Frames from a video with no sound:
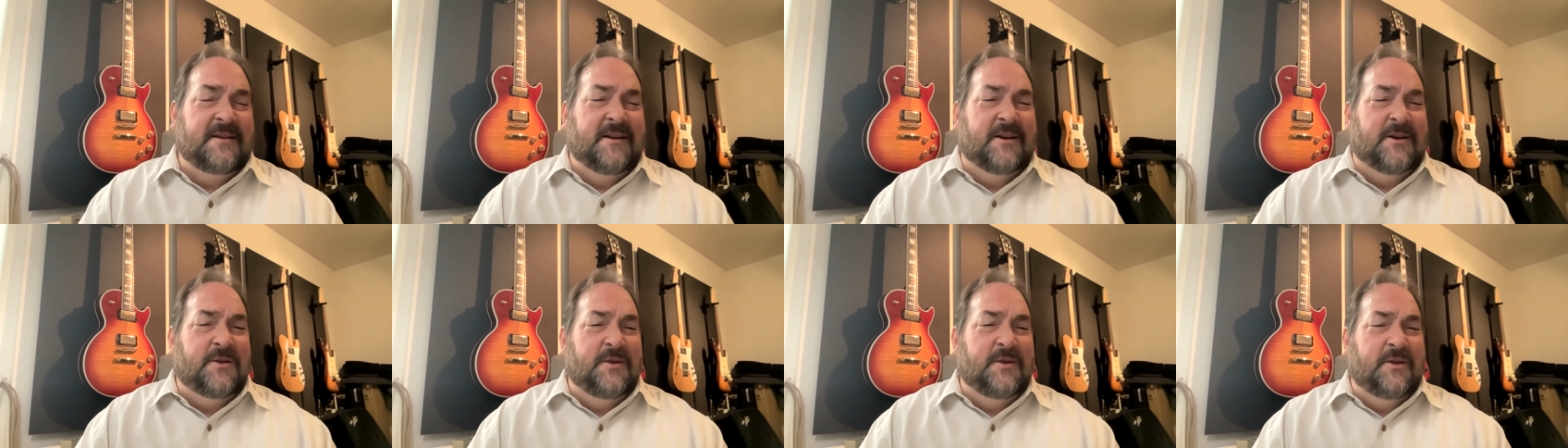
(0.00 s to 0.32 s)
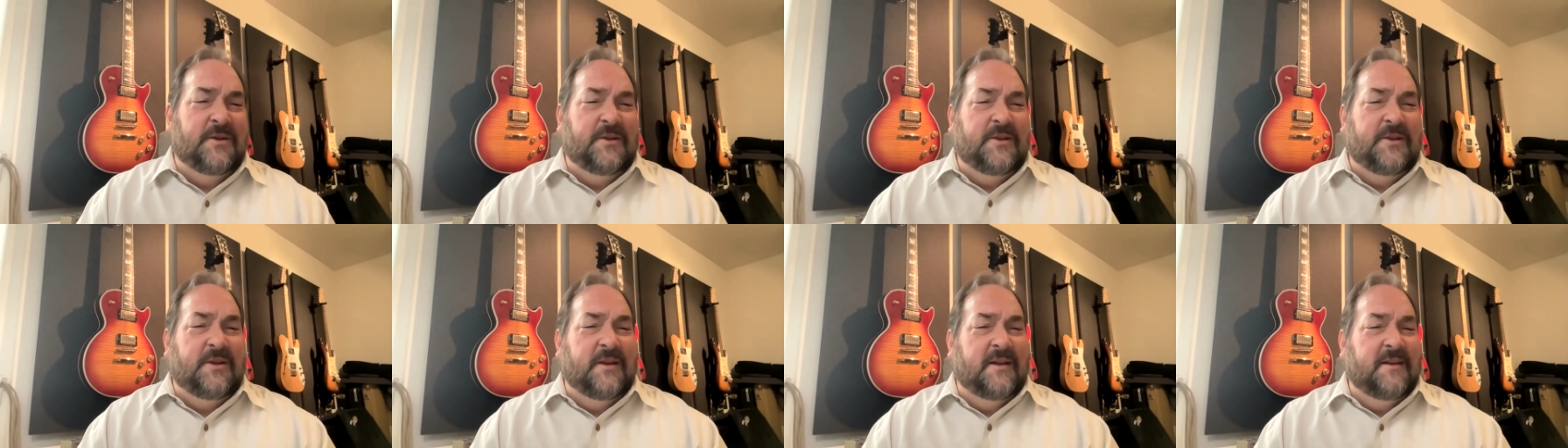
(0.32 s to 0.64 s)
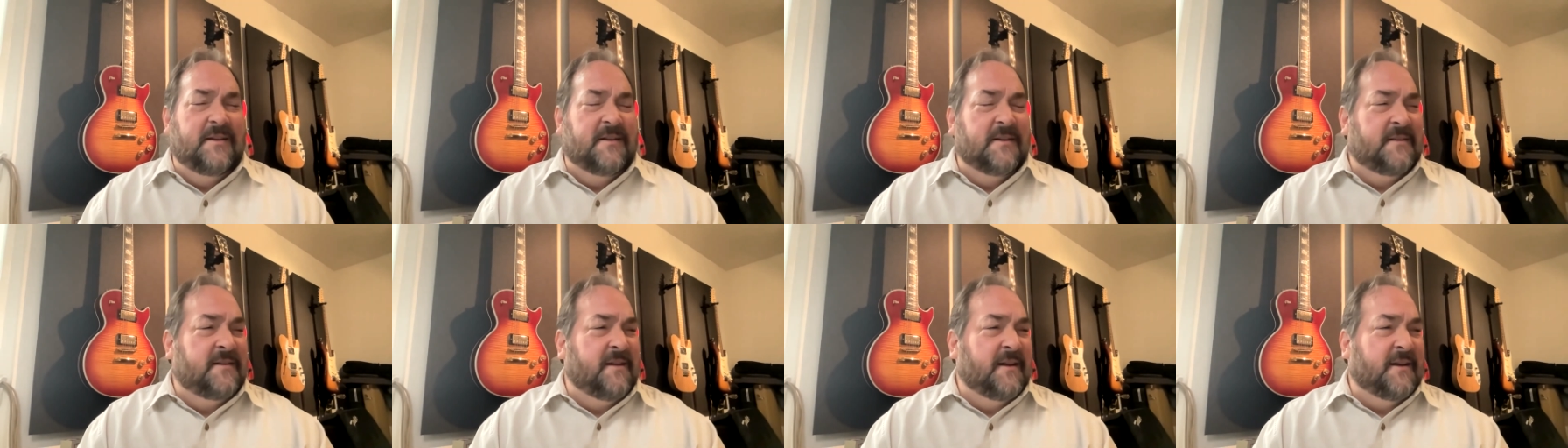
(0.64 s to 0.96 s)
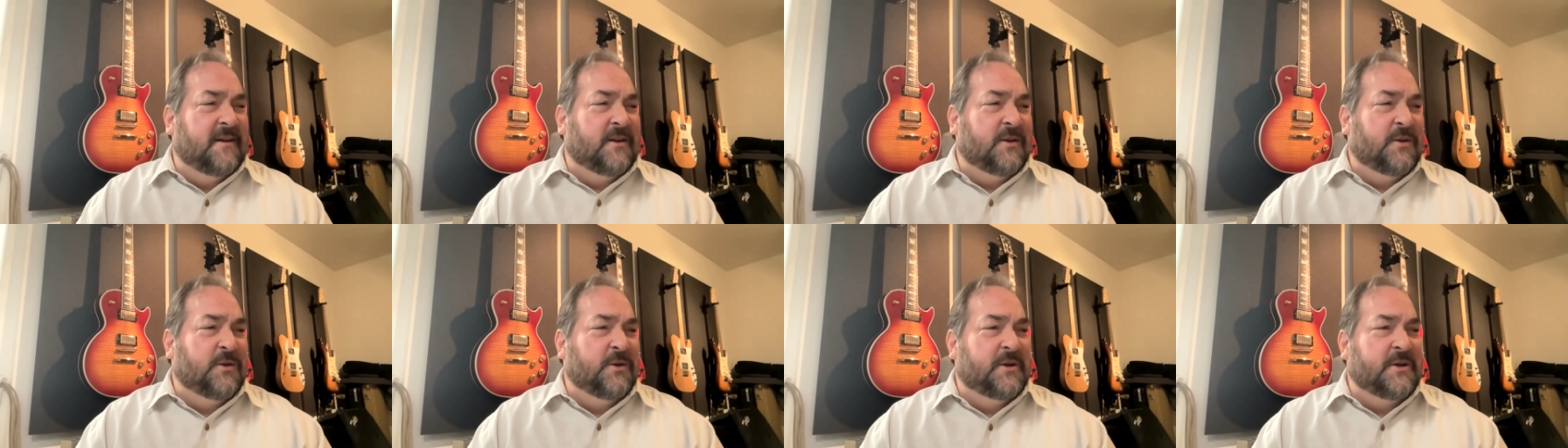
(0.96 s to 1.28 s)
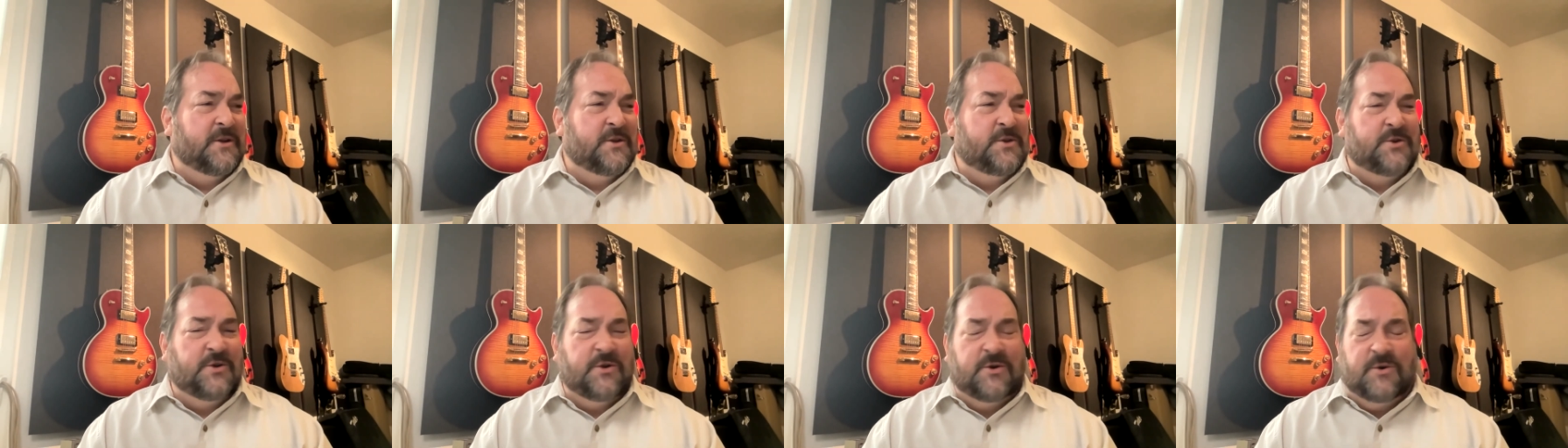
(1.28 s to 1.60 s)
you know you need to take a
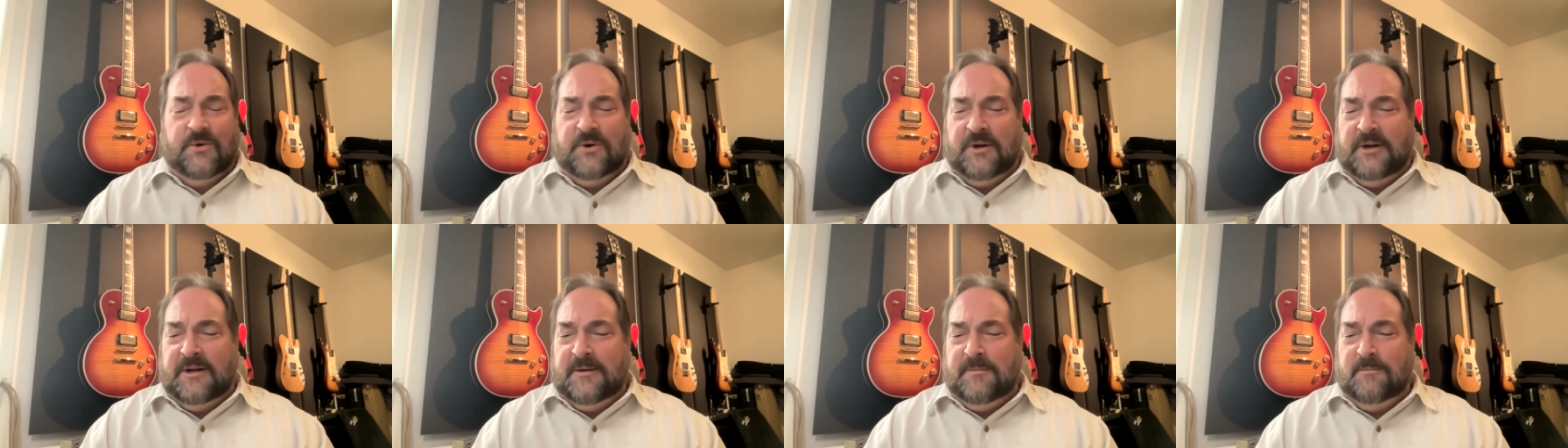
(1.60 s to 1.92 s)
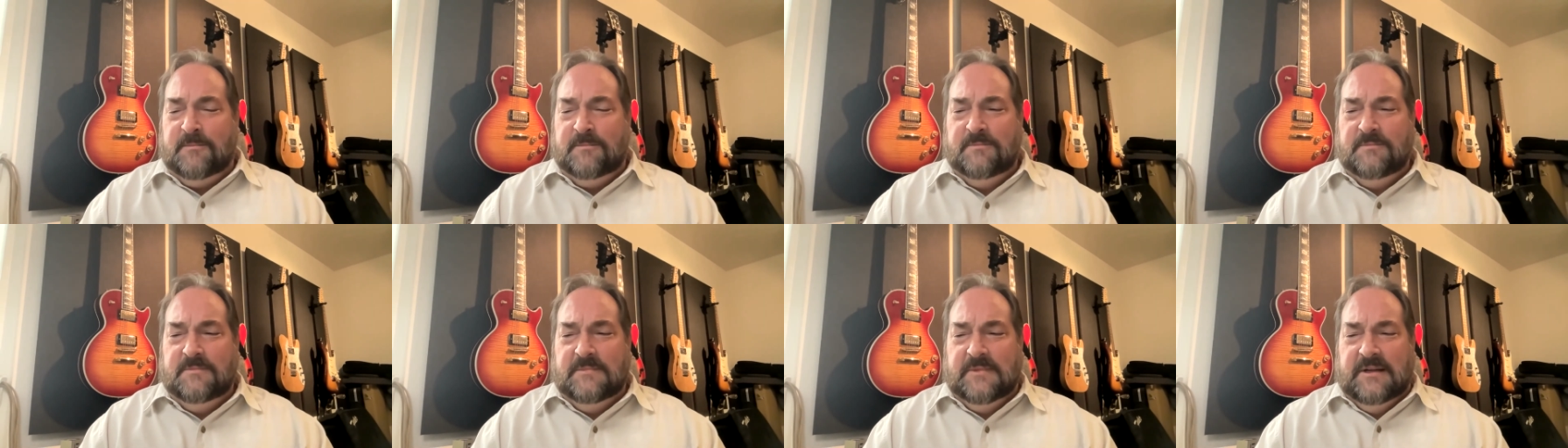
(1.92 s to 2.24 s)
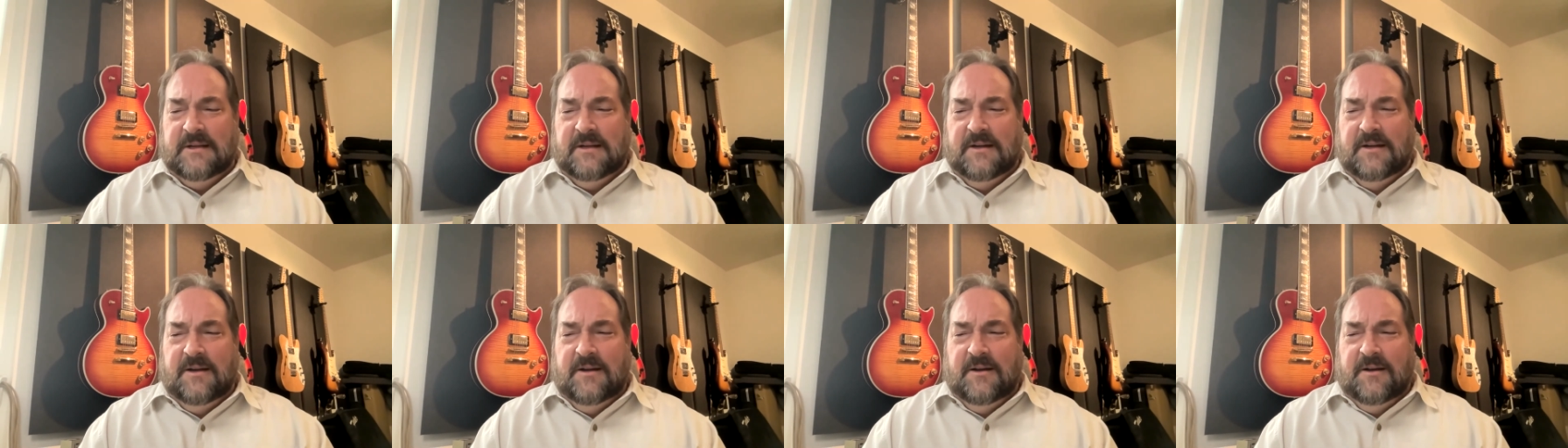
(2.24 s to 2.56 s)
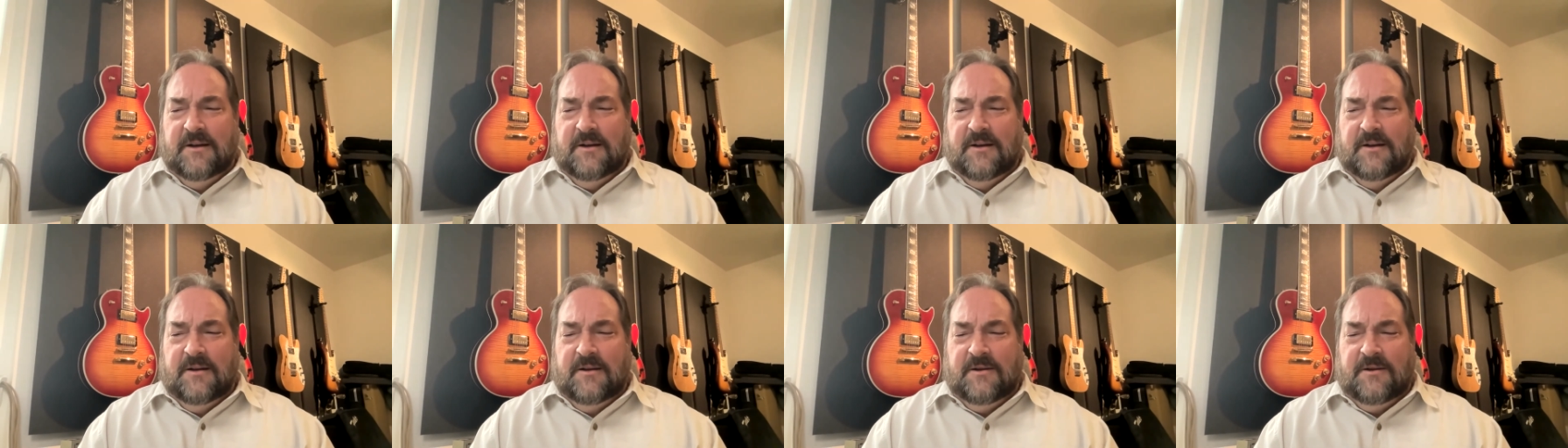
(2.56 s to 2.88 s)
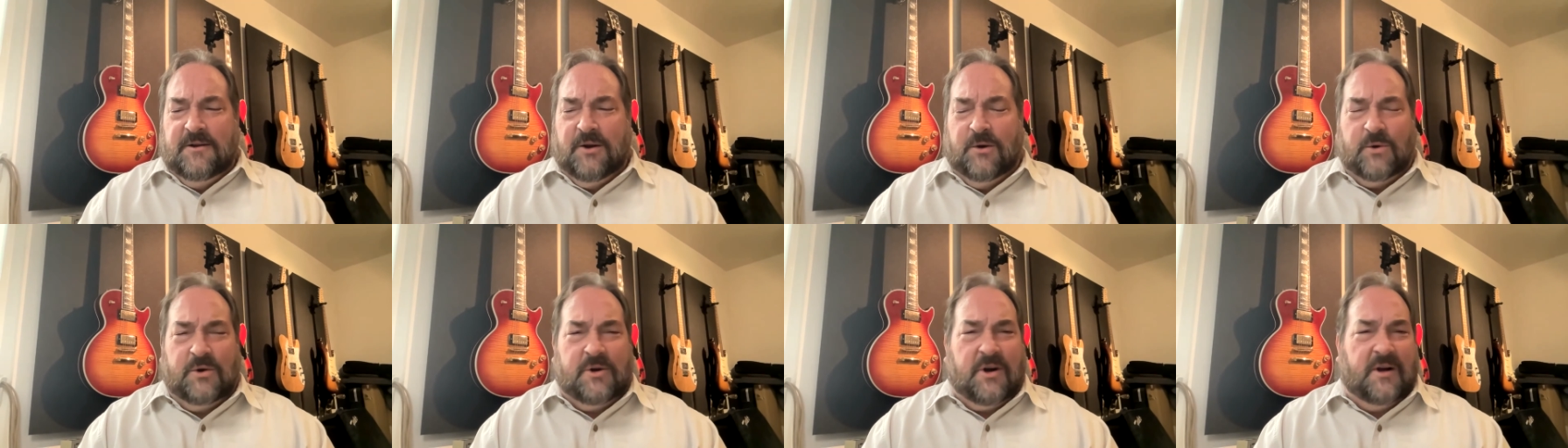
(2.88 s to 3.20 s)
look at your um
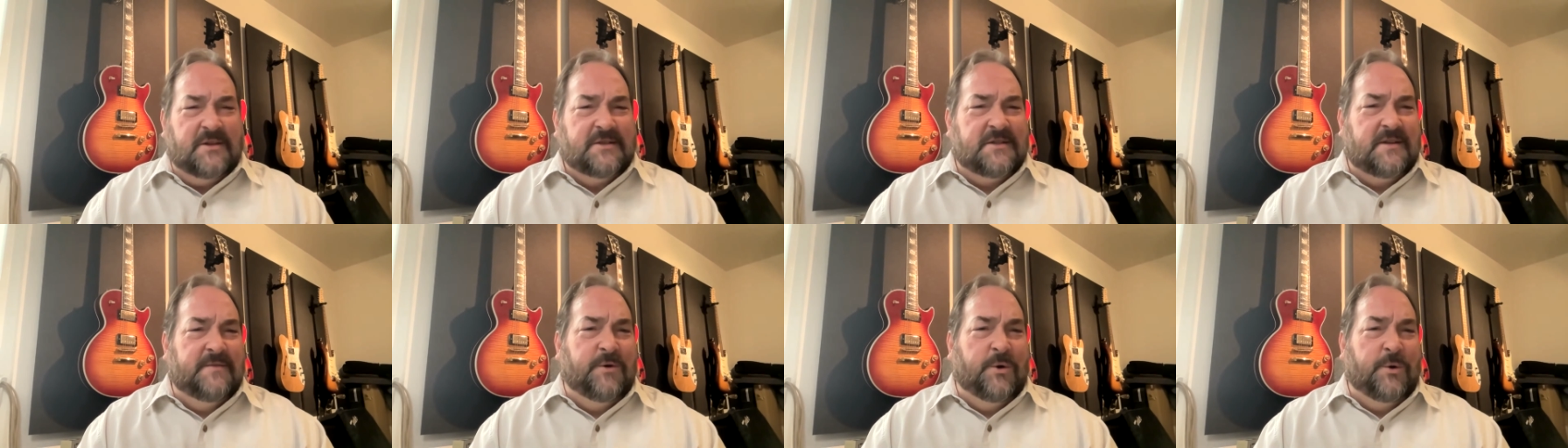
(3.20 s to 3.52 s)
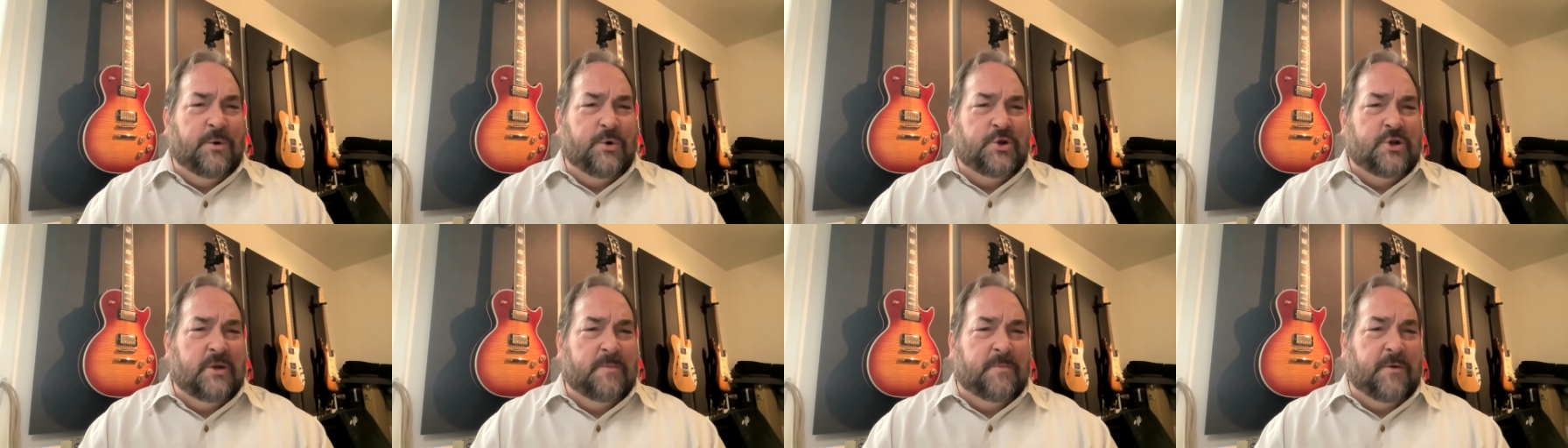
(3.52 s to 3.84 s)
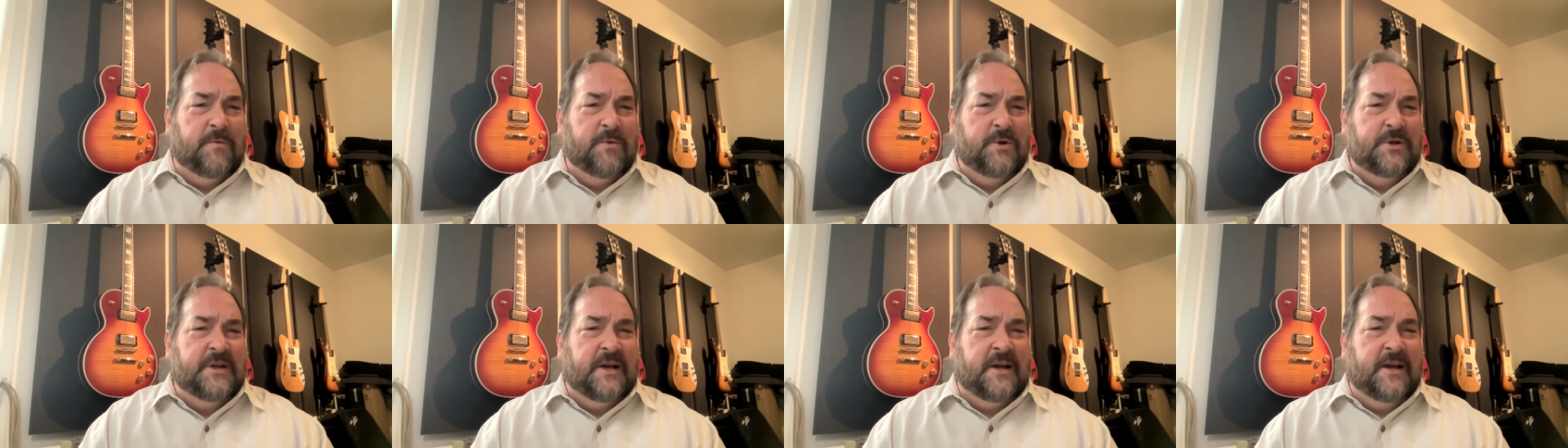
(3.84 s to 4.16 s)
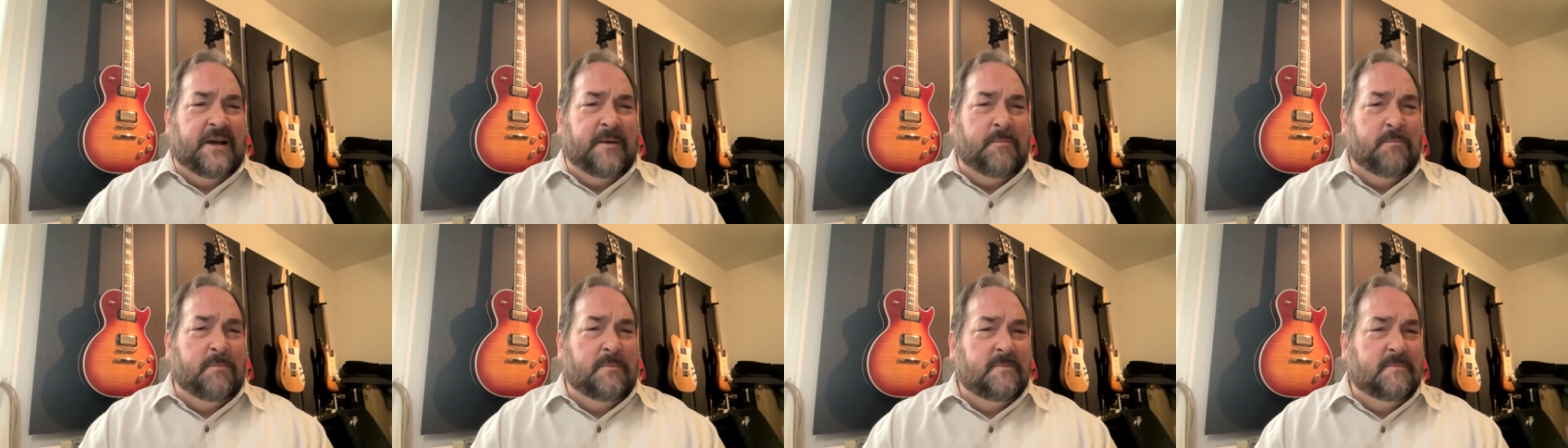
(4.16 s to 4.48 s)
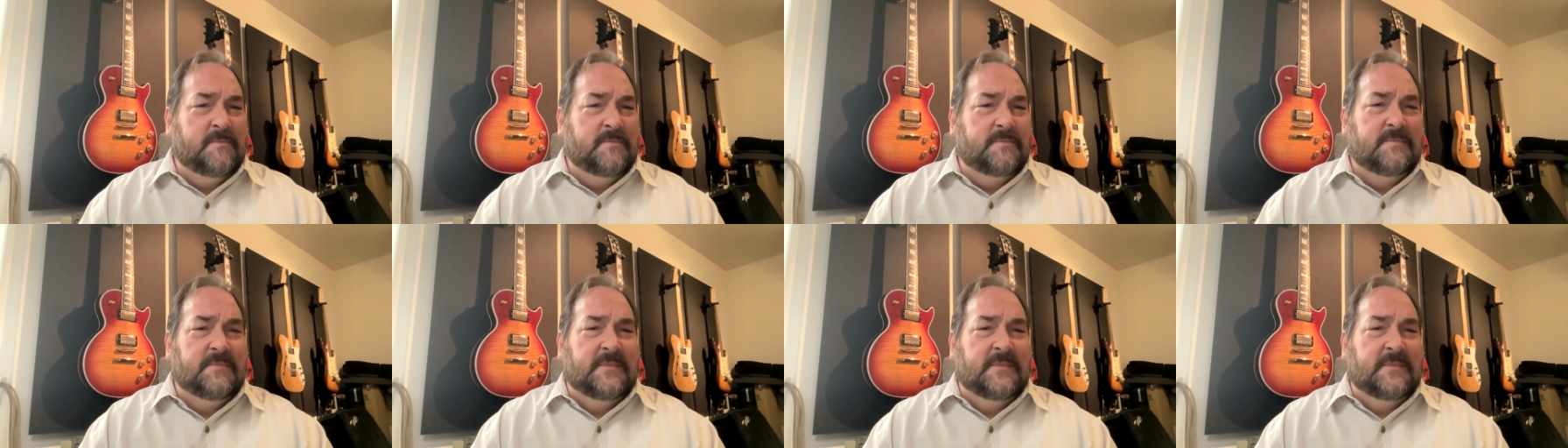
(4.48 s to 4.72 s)
total cost of ownership over time.